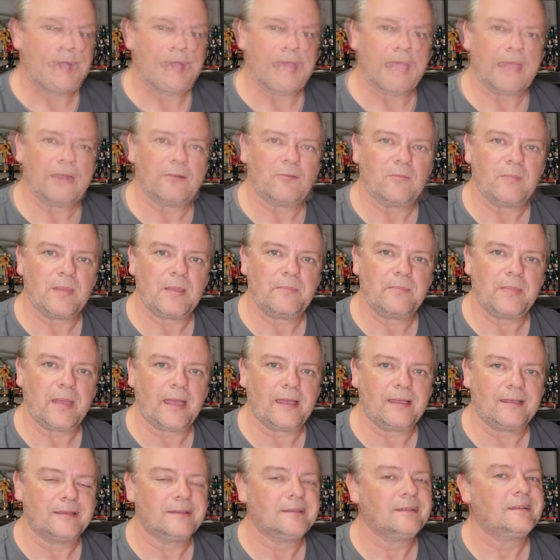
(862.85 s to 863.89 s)
And remember,
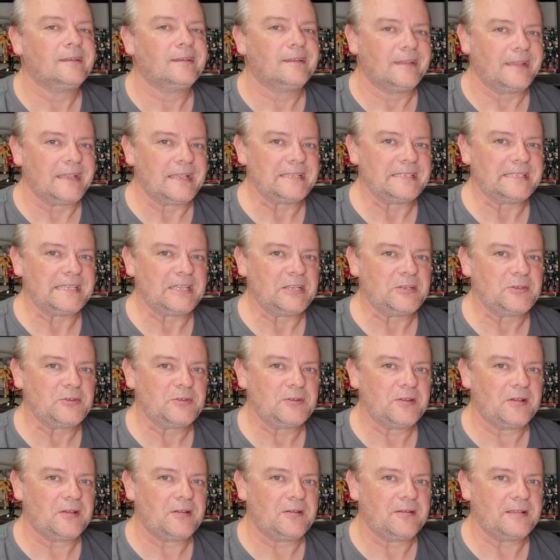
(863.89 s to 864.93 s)
as Andrew and
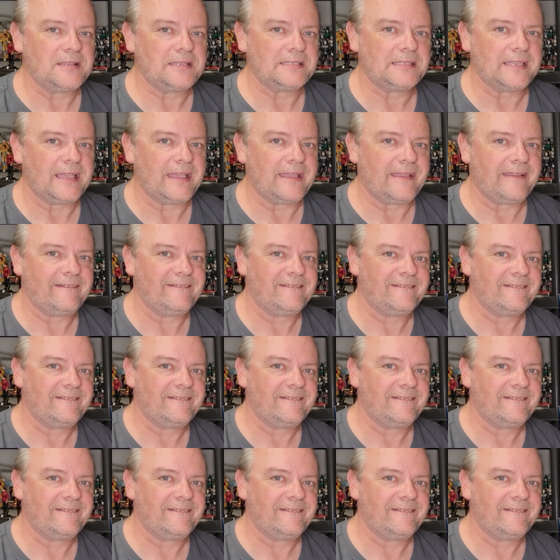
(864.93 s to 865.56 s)
I always say,